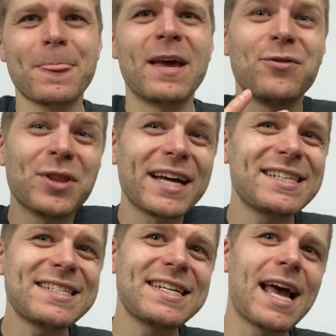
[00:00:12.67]
If you'd like
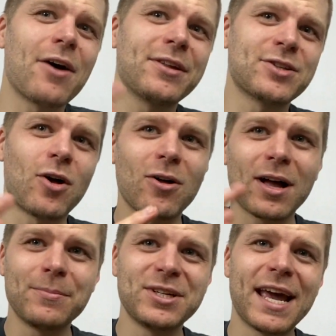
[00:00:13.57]
to see how these all
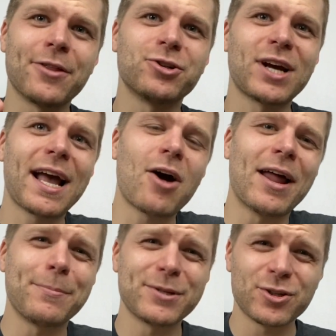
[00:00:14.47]
come together, check out
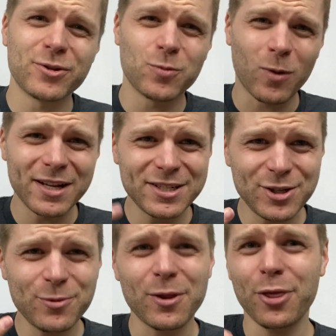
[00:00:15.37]
episodes 1,
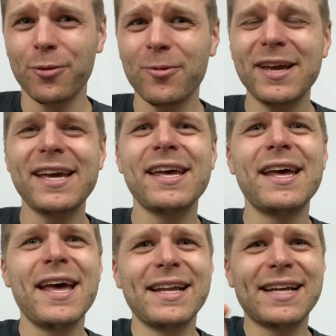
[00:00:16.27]
2, and 3
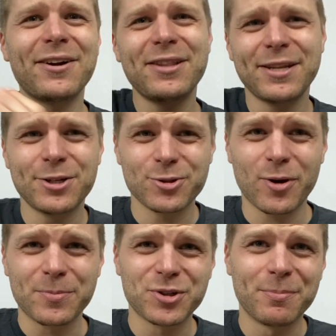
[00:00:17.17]
down in the
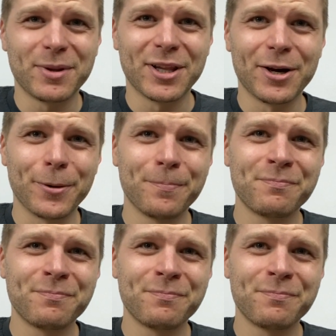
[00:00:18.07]
description below.